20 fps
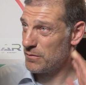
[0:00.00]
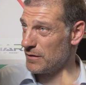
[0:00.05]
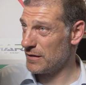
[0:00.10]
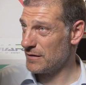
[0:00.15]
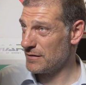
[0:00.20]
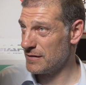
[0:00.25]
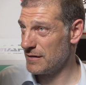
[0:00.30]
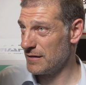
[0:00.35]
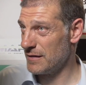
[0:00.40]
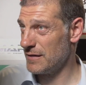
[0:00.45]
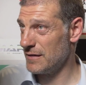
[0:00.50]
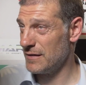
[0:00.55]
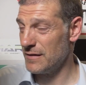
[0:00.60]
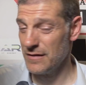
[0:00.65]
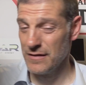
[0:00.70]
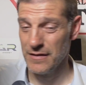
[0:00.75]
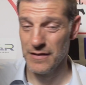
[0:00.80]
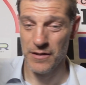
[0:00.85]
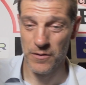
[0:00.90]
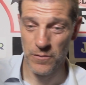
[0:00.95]
to Lanzini.
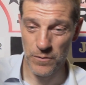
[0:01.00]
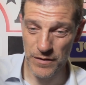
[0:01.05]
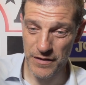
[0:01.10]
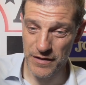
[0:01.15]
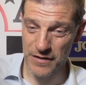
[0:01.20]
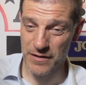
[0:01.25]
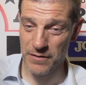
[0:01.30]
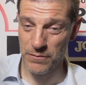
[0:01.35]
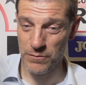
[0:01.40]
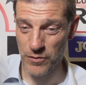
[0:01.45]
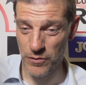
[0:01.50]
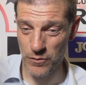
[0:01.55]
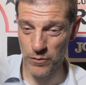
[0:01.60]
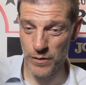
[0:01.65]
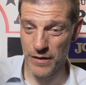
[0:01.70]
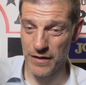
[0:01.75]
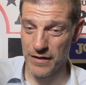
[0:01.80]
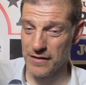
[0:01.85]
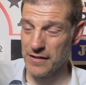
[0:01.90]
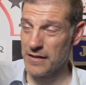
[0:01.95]
We didn't moan
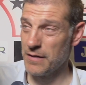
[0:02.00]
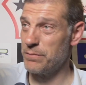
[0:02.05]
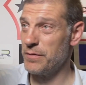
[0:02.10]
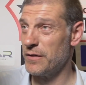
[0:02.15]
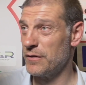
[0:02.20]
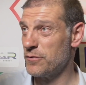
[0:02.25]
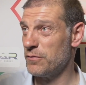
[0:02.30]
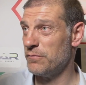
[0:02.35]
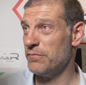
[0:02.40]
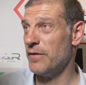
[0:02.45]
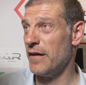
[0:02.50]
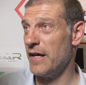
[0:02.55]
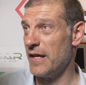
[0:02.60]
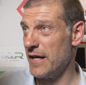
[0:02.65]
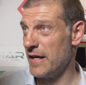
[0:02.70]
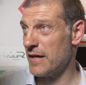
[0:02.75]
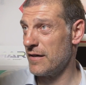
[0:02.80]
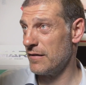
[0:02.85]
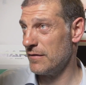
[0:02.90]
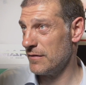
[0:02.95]
when it happened to
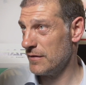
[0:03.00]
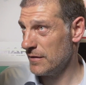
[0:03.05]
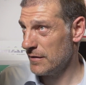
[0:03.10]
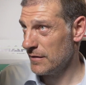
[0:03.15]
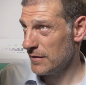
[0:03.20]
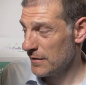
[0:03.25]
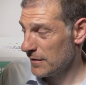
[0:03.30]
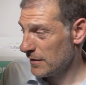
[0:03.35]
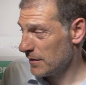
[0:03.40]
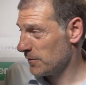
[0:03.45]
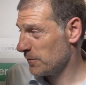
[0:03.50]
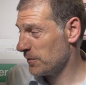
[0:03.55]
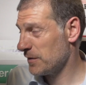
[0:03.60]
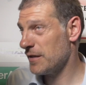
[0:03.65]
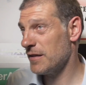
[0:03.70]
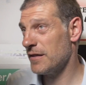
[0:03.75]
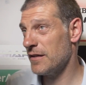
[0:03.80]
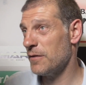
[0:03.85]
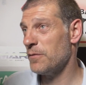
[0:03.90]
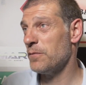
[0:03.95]
Ener. We
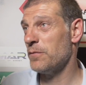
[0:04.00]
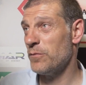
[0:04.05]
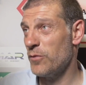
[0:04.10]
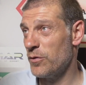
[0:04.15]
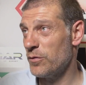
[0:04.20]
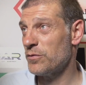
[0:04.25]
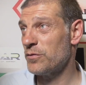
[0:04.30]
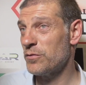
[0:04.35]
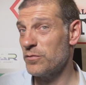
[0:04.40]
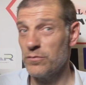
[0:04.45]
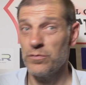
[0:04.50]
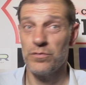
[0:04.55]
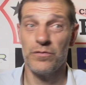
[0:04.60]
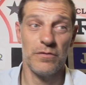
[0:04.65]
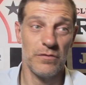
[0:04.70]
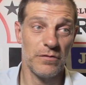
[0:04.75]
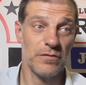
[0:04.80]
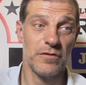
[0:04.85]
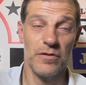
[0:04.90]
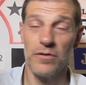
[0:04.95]
didn't moan.
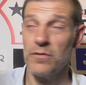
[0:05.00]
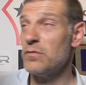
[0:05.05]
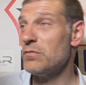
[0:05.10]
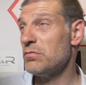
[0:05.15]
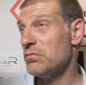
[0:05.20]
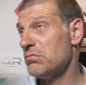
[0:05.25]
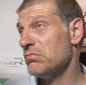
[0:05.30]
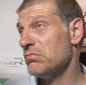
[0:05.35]
So